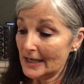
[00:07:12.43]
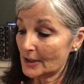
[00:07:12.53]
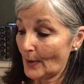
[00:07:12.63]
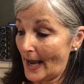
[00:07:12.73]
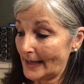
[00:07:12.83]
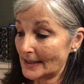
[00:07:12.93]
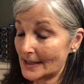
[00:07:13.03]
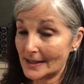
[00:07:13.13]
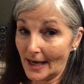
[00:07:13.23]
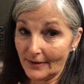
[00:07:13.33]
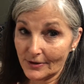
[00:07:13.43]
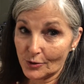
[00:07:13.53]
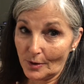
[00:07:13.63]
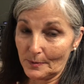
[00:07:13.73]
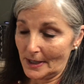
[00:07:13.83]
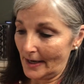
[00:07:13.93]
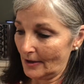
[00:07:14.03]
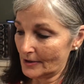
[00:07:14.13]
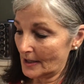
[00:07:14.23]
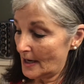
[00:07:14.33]
So I had to save the shrimp
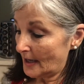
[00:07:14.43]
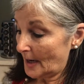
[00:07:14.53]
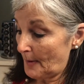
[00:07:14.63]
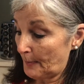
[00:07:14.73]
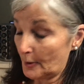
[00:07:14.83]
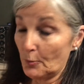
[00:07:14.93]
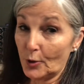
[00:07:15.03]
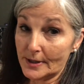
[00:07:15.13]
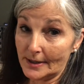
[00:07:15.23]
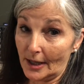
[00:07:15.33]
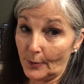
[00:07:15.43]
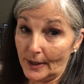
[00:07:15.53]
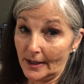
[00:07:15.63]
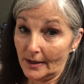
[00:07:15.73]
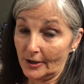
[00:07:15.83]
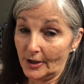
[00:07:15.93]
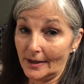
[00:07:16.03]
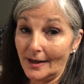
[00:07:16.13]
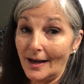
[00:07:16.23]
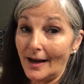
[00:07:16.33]
tails, come up with more celery and
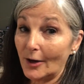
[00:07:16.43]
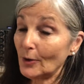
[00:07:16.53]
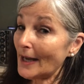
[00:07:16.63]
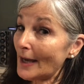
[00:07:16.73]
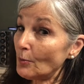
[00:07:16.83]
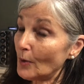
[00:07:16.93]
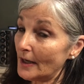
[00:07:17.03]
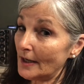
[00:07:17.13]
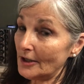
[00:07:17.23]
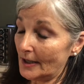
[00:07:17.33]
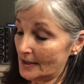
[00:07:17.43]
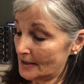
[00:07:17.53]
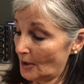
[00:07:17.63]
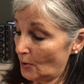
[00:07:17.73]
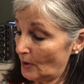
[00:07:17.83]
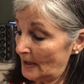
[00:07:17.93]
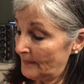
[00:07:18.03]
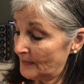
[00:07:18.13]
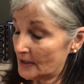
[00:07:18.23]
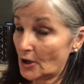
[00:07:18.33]
onion. I only had 1 onion, so
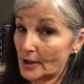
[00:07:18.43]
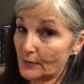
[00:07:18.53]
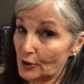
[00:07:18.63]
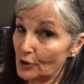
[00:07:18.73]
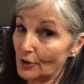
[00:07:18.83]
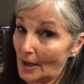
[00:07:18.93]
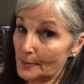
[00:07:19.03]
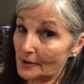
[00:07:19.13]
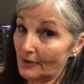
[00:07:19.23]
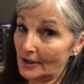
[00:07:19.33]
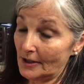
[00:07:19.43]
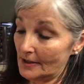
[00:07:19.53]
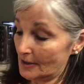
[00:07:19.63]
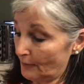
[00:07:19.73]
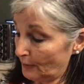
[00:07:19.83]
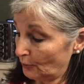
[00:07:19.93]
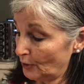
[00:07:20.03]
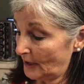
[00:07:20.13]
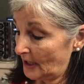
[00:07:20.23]
this calls for 2 cups of onion. So if you'll look